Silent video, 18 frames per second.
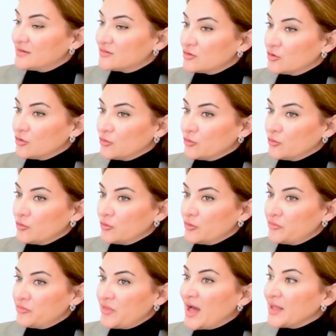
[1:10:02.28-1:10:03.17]

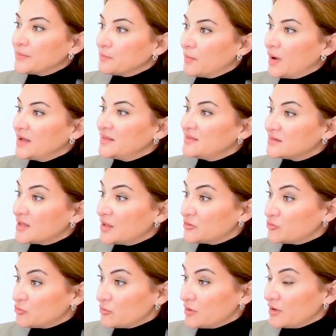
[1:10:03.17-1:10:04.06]
So that
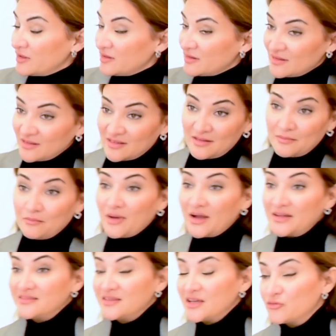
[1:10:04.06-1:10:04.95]
mindset
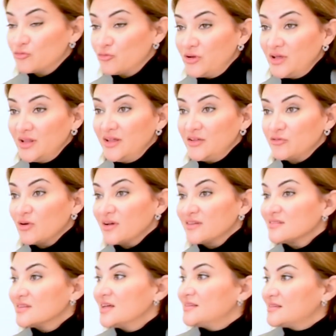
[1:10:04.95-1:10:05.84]
mindset really
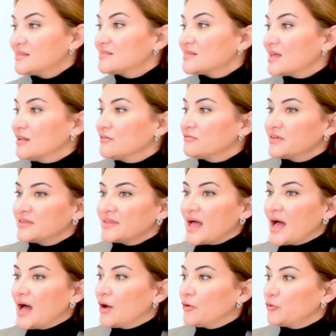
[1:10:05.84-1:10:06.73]
translates itself in
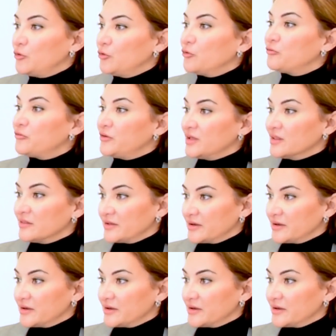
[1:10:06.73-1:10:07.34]
how you feel